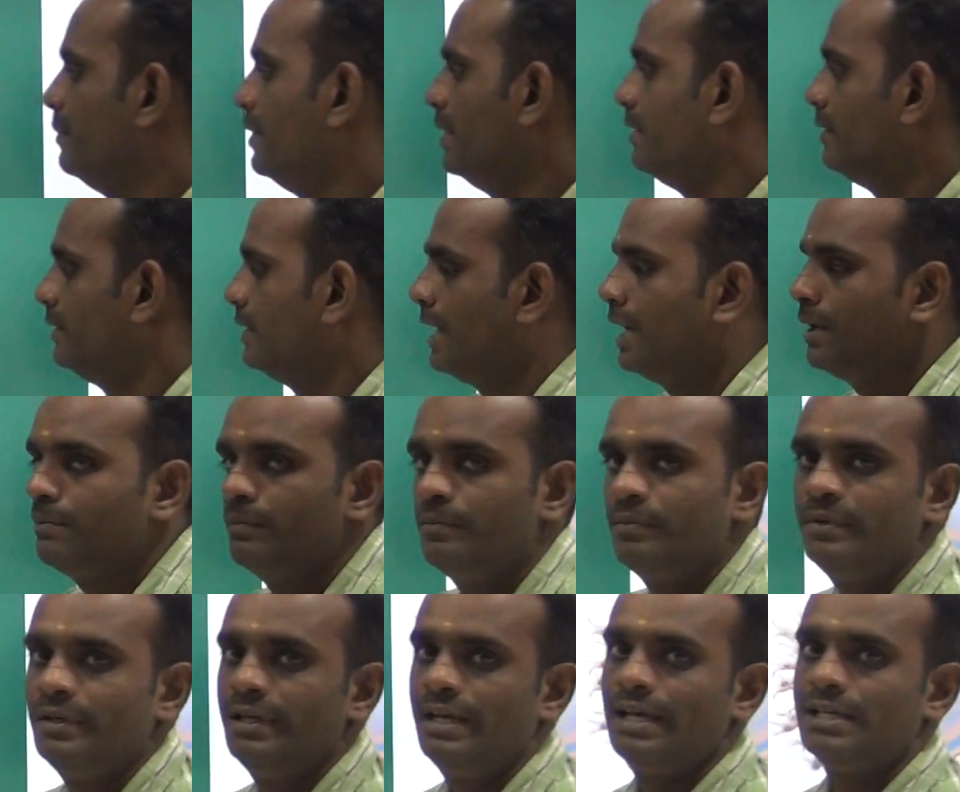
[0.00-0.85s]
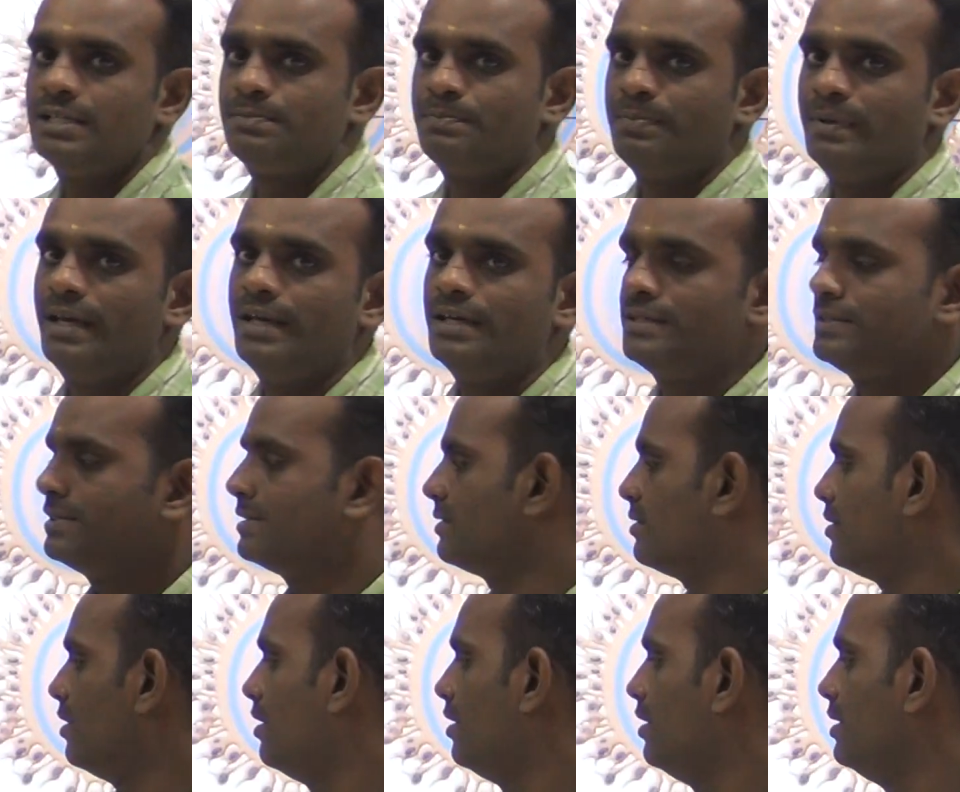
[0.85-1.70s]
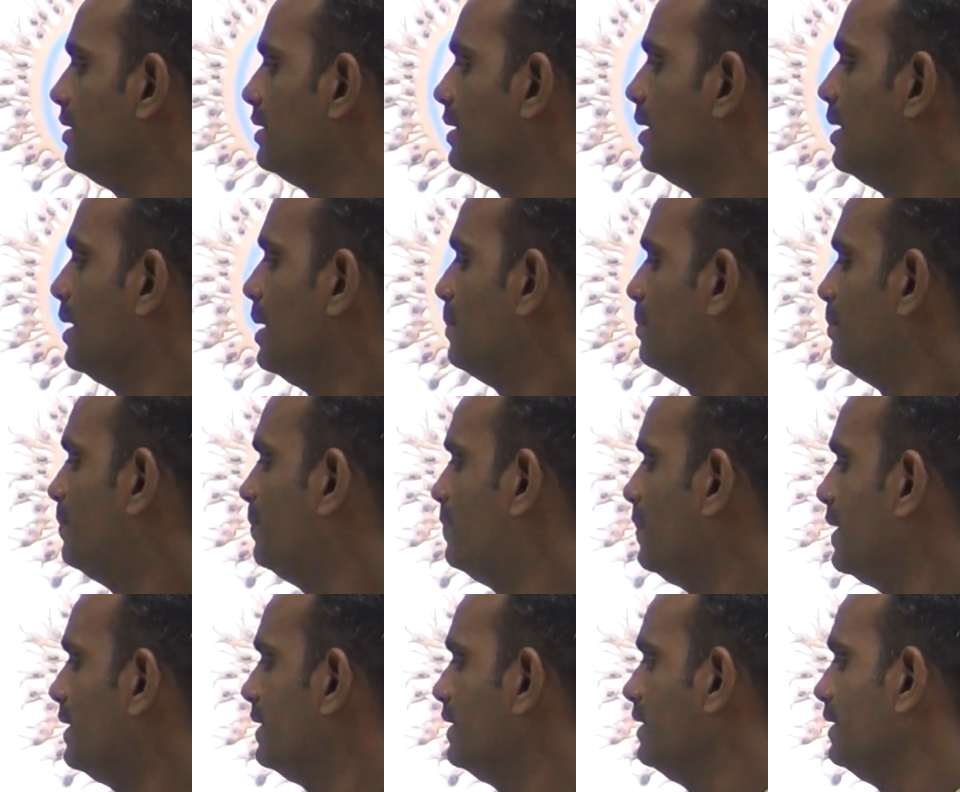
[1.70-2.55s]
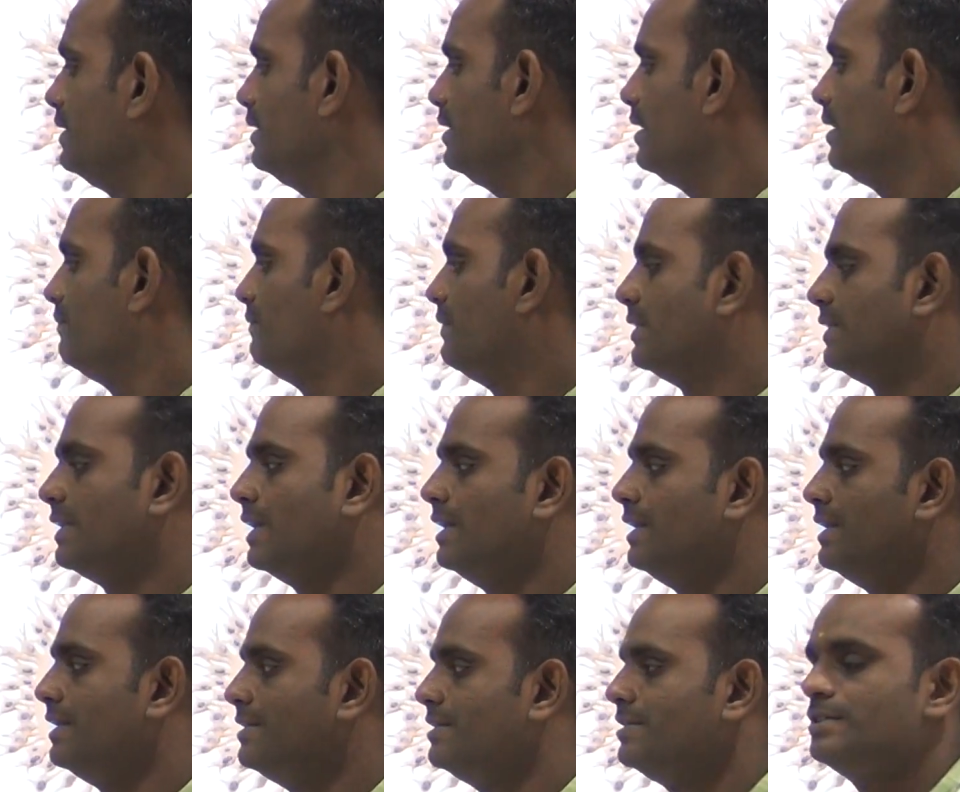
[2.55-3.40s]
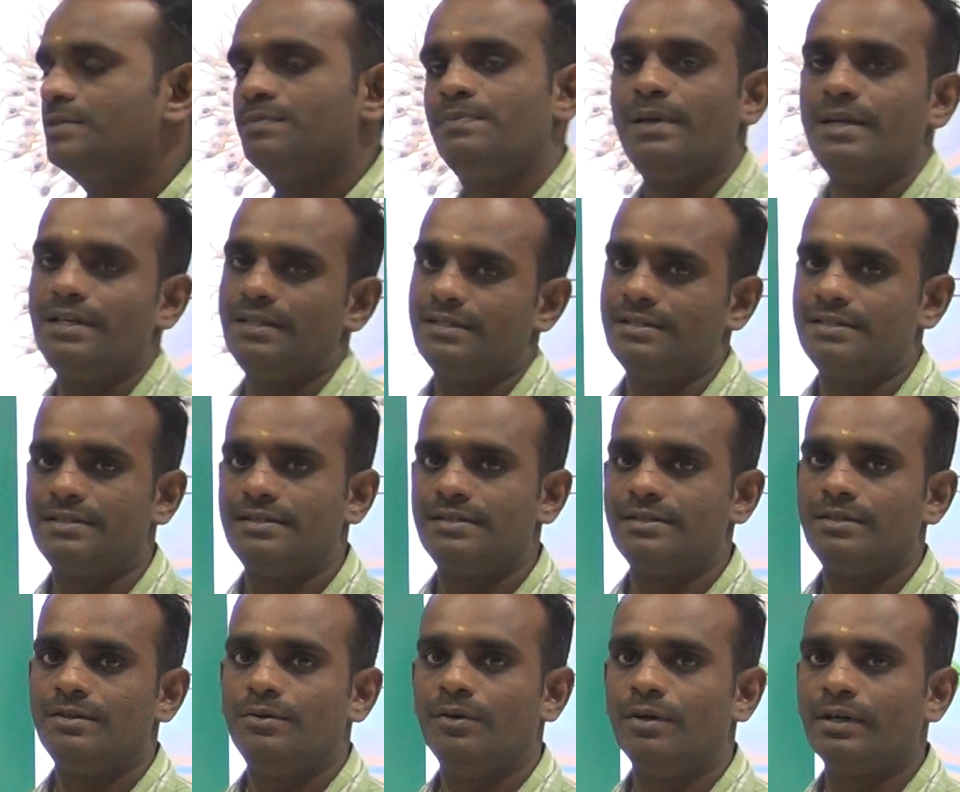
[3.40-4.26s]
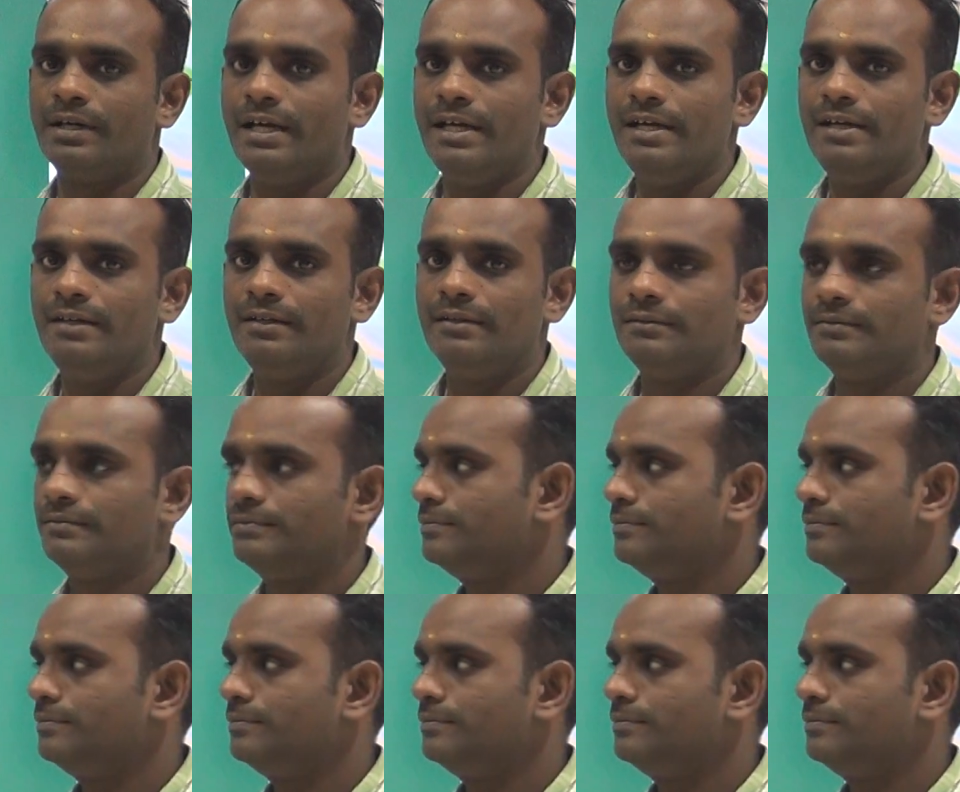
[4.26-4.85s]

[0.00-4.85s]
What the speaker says: be a space called perivitelline space. Okay.